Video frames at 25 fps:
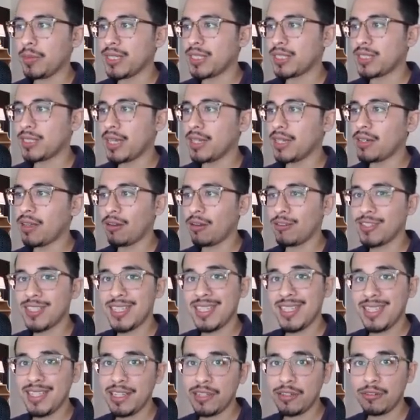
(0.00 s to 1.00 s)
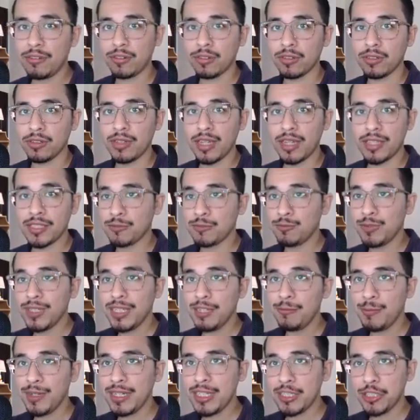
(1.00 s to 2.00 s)
It's ten dollars a year. That's
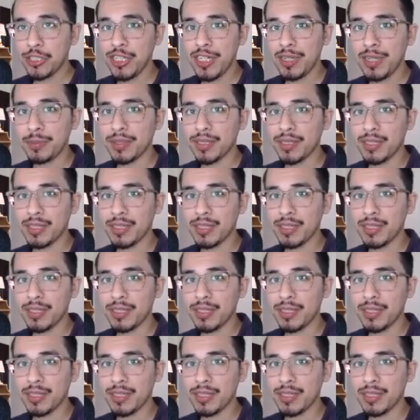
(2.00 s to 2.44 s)
really, really cheap.